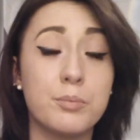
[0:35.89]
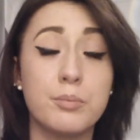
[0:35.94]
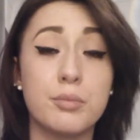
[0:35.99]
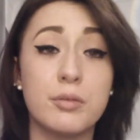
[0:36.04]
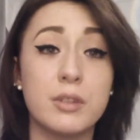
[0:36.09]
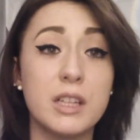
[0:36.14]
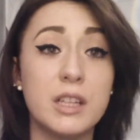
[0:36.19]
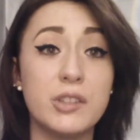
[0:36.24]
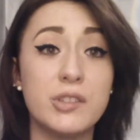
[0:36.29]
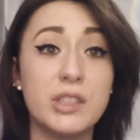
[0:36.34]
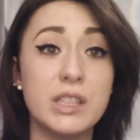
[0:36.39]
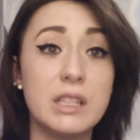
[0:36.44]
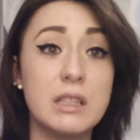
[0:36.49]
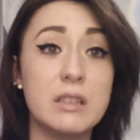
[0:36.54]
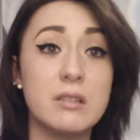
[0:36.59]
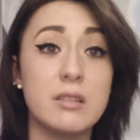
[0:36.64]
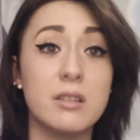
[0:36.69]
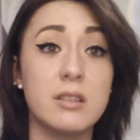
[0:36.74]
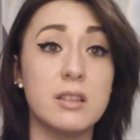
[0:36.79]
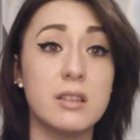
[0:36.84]
preaching
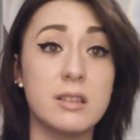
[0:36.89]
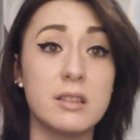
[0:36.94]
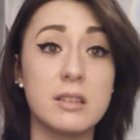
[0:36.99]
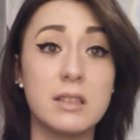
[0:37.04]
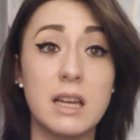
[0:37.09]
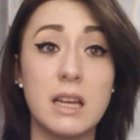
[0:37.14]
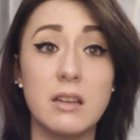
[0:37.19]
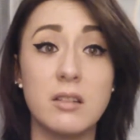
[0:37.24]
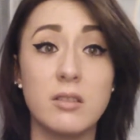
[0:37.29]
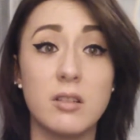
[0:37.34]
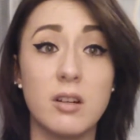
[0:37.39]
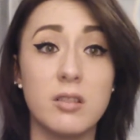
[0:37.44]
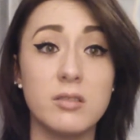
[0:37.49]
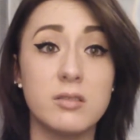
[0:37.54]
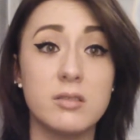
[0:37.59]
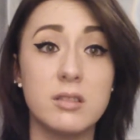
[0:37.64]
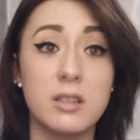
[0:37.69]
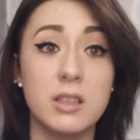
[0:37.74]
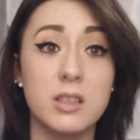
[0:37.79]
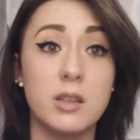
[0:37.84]
to the skin
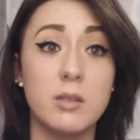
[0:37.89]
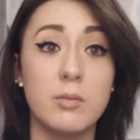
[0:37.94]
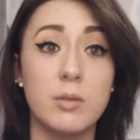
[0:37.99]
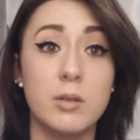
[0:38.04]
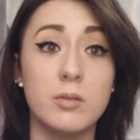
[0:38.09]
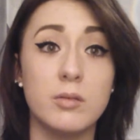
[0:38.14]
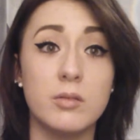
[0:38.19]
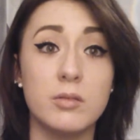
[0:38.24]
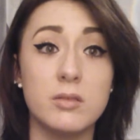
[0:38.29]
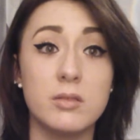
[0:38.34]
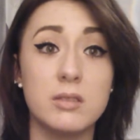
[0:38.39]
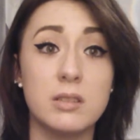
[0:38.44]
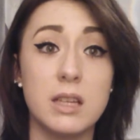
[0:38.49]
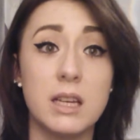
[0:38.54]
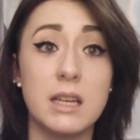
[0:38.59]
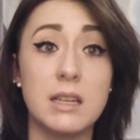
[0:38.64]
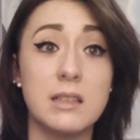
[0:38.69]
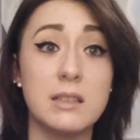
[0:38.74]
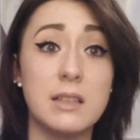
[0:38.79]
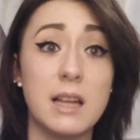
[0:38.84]
gods that you will not
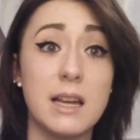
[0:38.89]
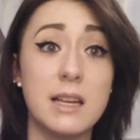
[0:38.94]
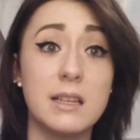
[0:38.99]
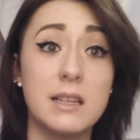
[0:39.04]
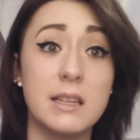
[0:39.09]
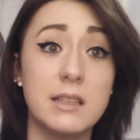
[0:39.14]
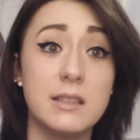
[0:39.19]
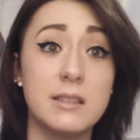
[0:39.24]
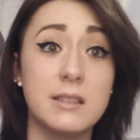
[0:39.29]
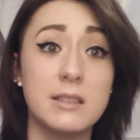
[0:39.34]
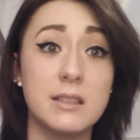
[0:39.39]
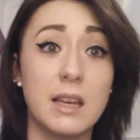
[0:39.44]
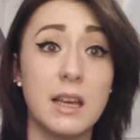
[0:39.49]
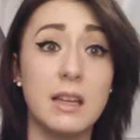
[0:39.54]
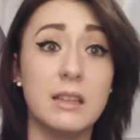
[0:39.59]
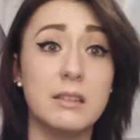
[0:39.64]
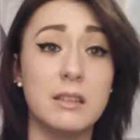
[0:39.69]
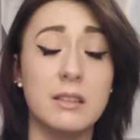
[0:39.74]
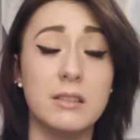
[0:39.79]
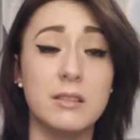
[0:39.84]
see naked
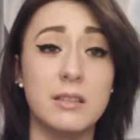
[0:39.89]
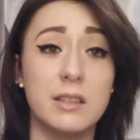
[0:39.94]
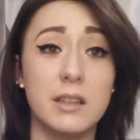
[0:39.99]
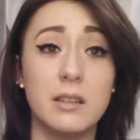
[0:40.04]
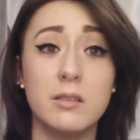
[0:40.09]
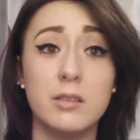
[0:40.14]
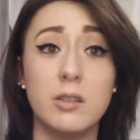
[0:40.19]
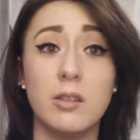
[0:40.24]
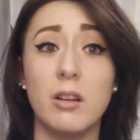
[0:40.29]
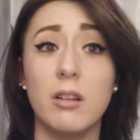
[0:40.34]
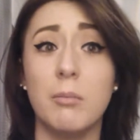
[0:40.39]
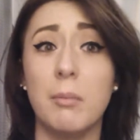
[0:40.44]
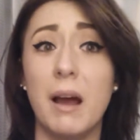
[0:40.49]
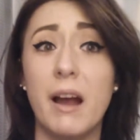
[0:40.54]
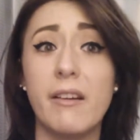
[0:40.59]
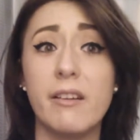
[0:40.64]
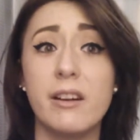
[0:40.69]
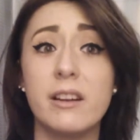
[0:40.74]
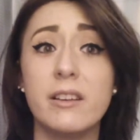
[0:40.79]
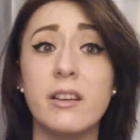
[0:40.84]
skin until you're
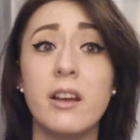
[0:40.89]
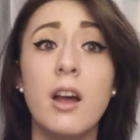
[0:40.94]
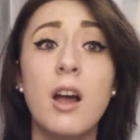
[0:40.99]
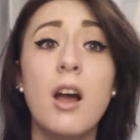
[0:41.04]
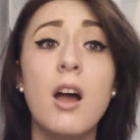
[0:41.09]
married,